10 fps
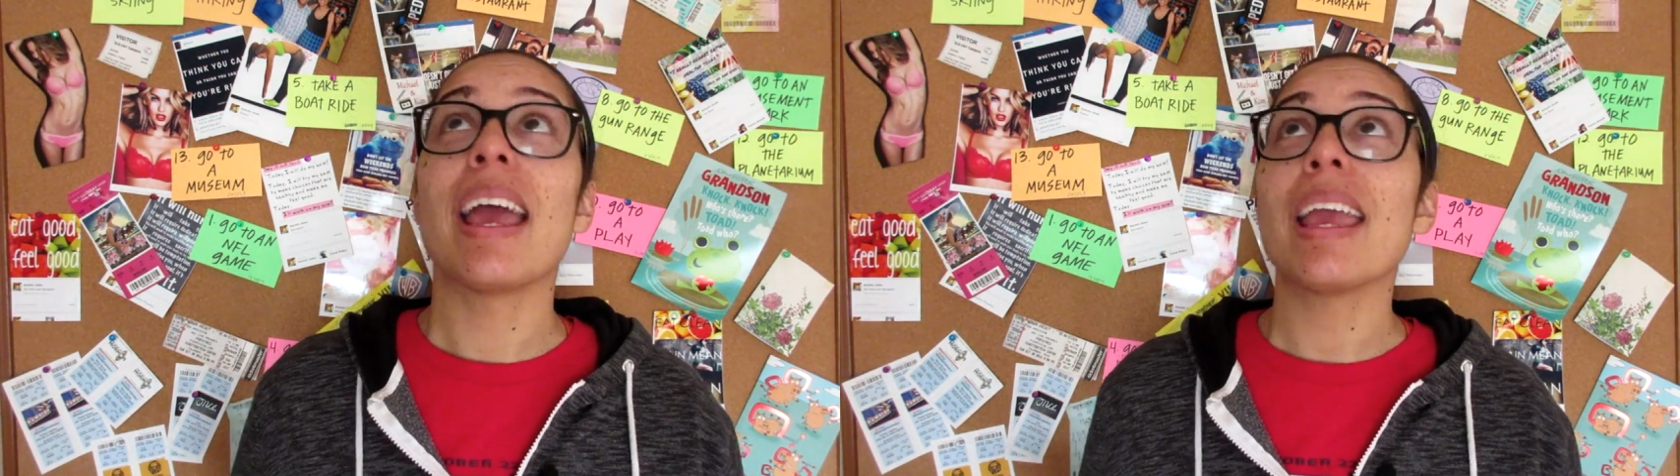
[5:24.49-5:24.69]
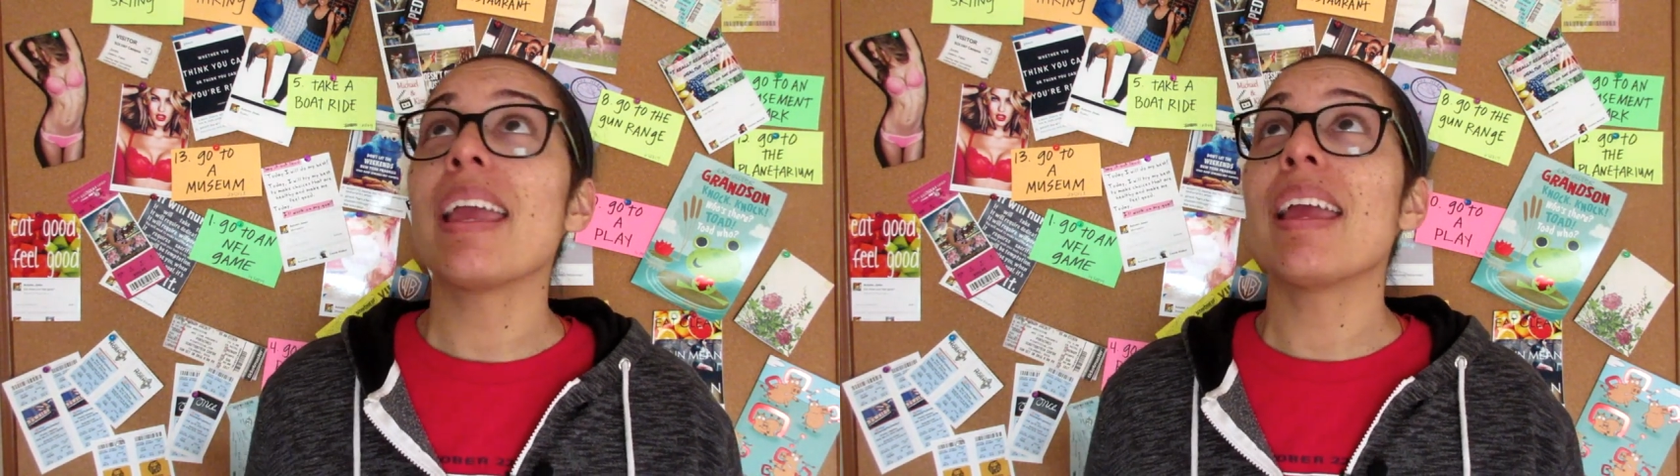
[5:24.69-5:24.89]

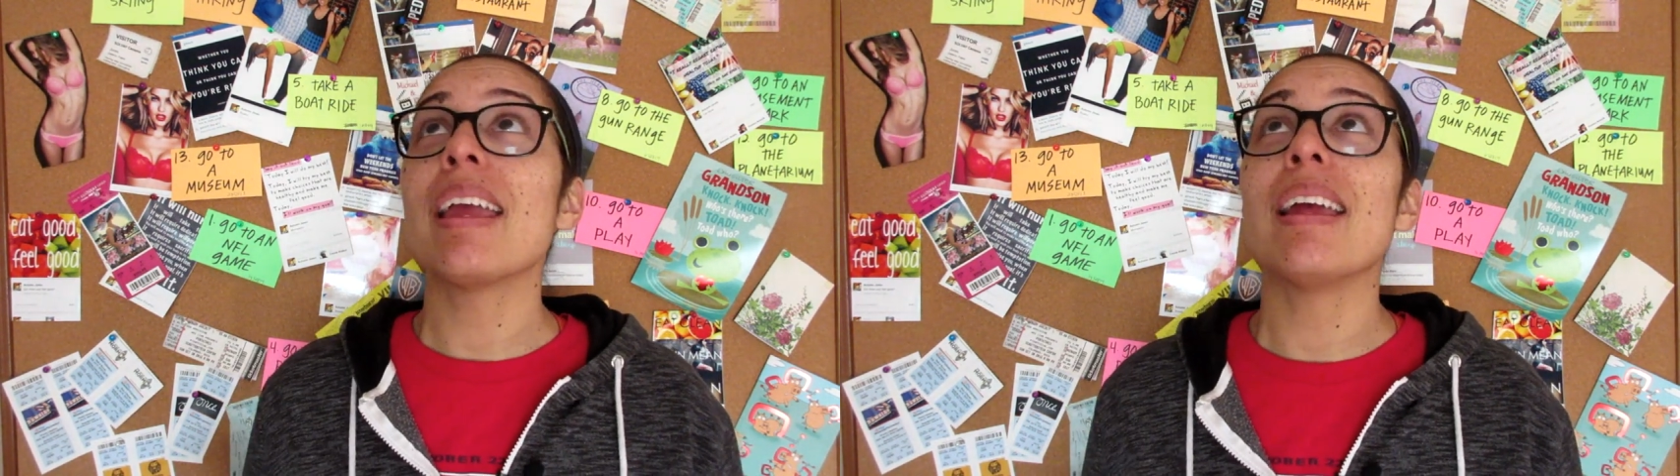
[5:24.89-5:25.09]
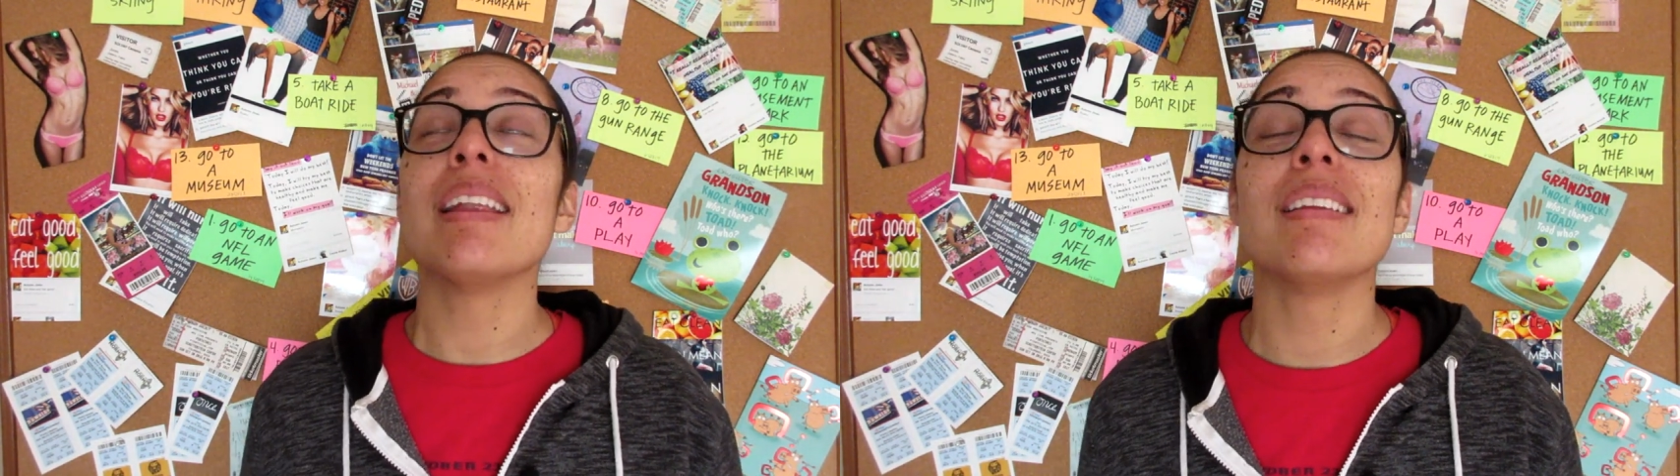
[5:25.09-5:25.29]

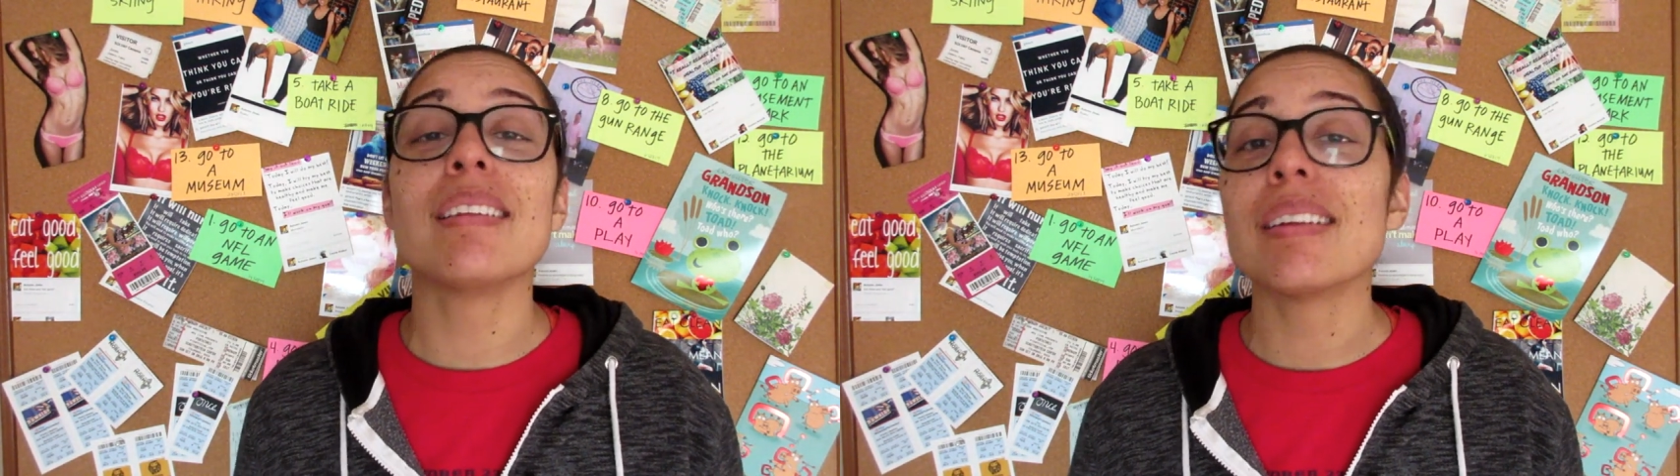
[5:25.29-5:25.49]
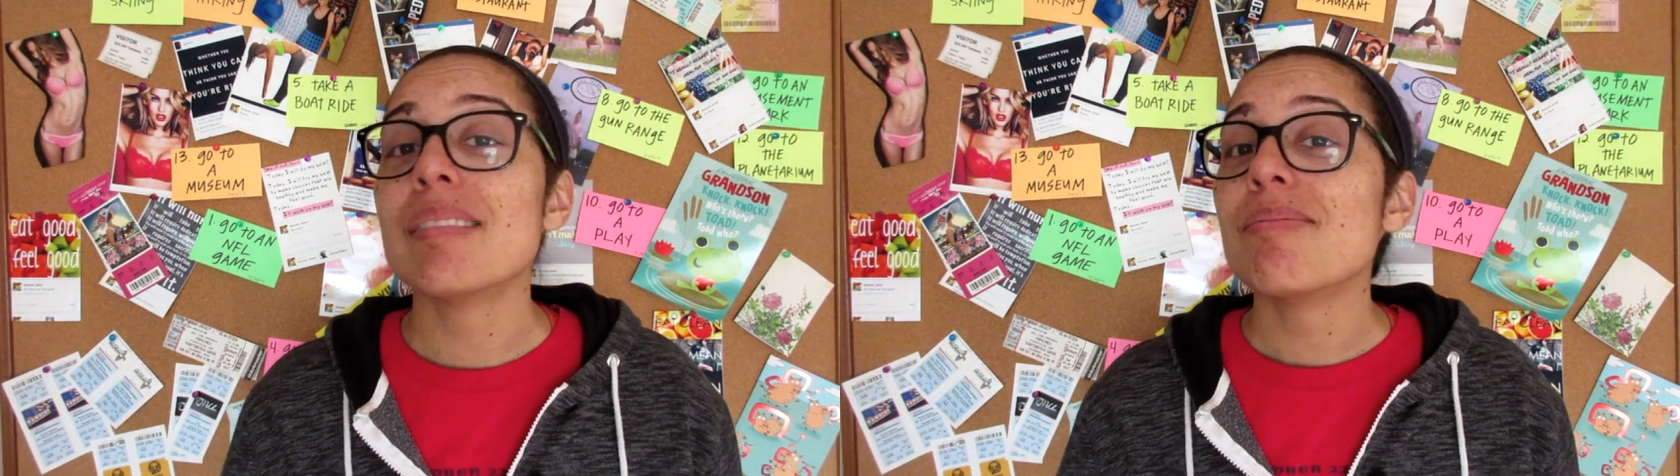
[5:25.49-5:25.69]

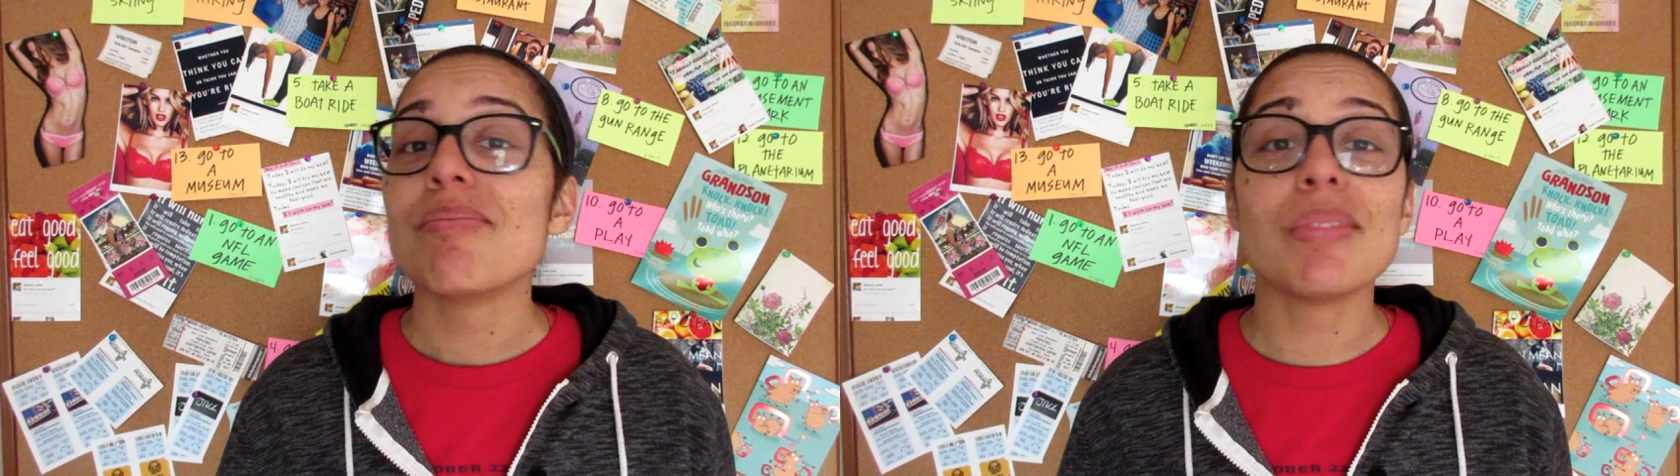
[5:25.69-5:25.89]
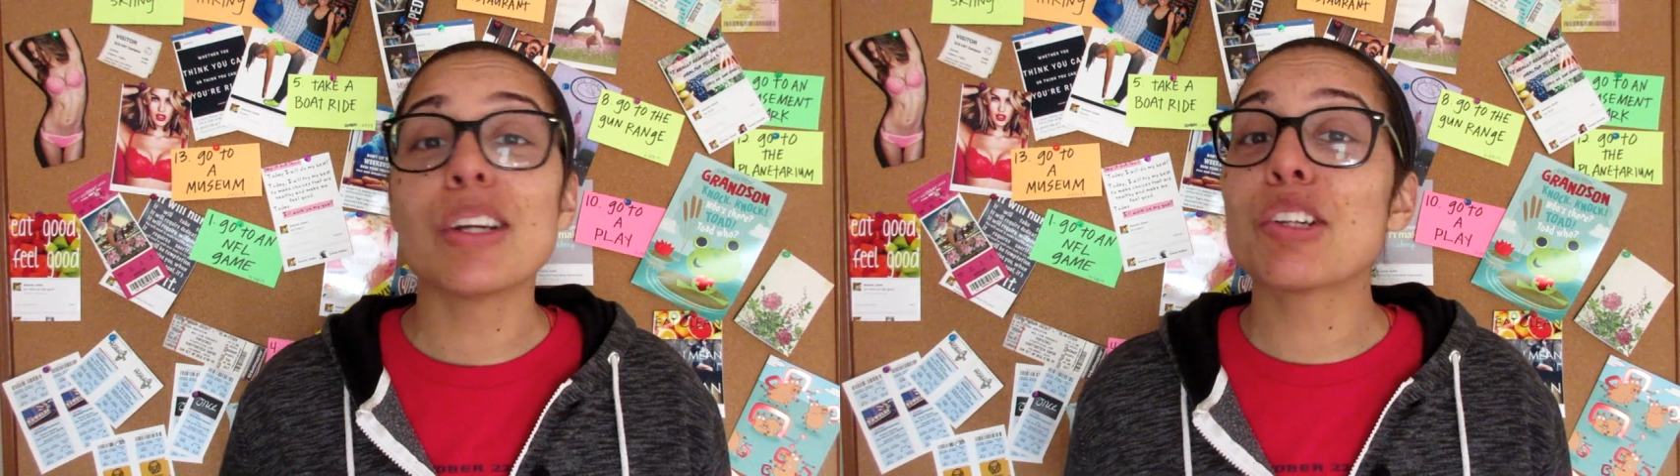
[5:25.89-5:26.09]
and
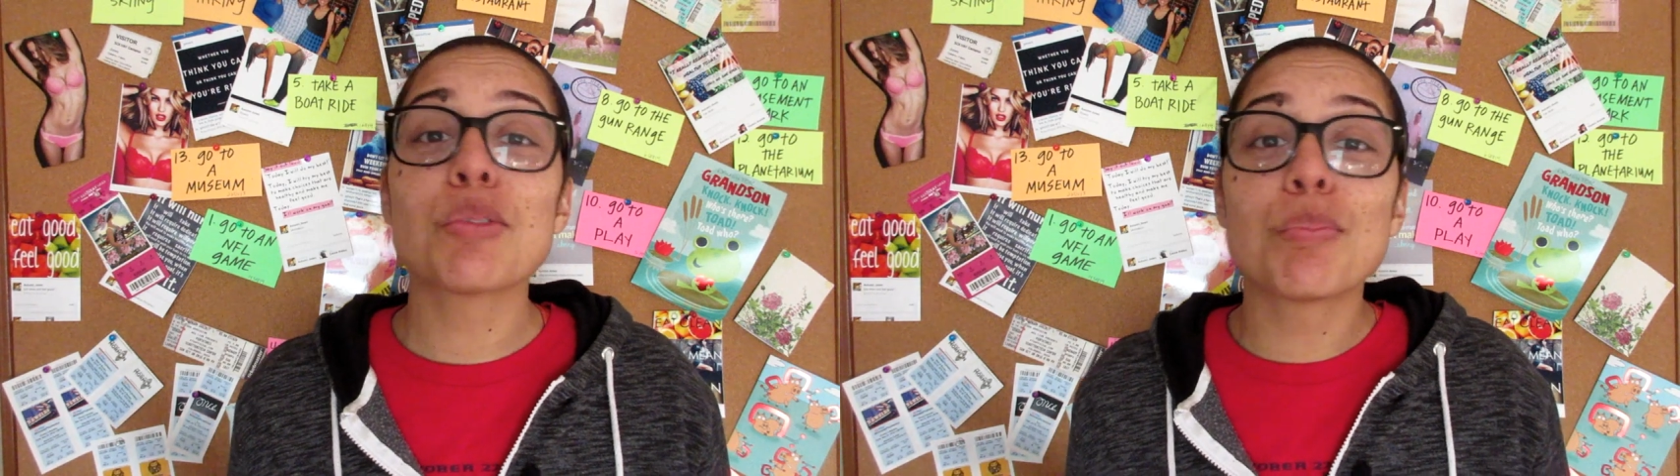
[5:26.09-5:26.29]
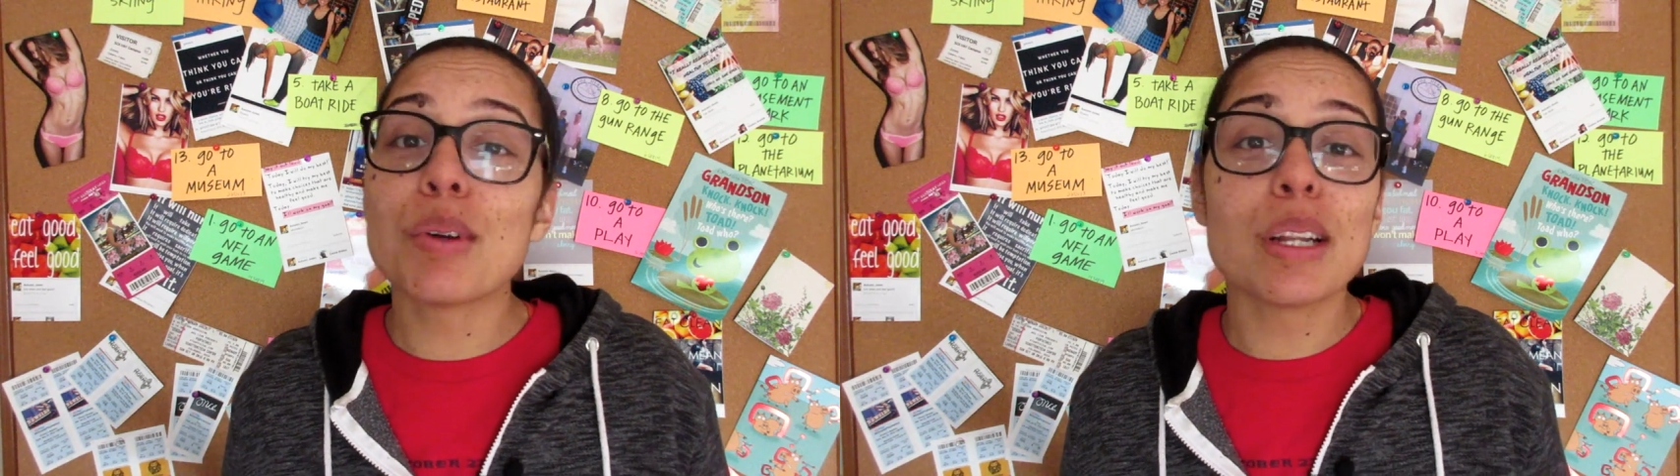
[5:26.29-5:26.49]

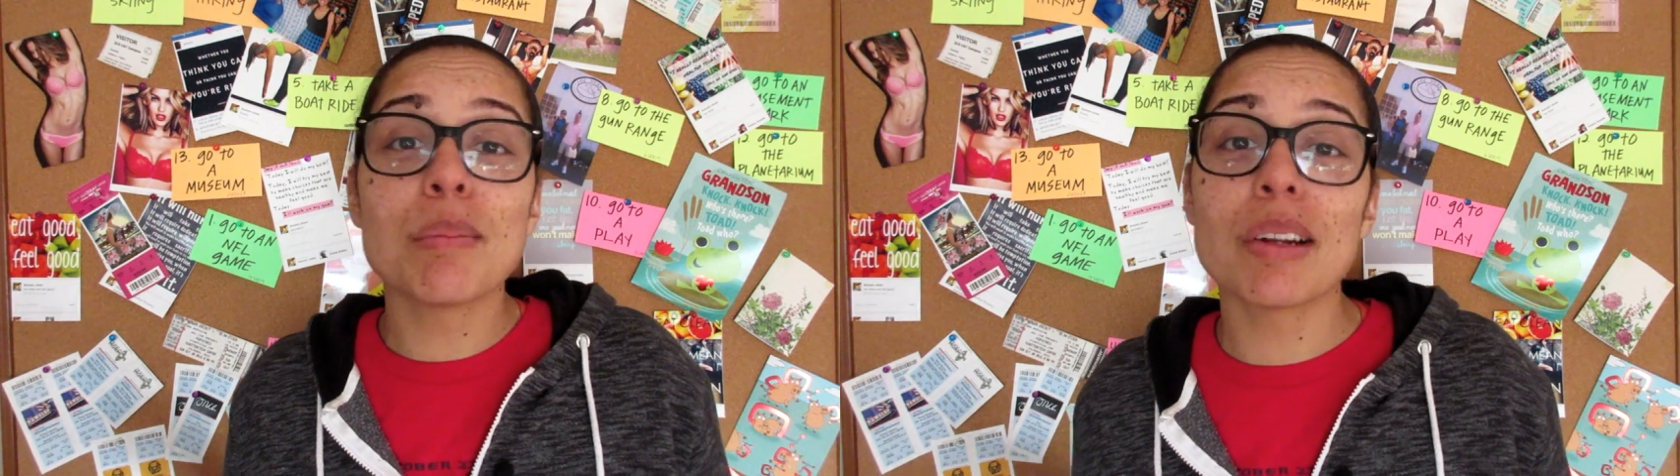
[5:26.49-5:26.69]
there's pretty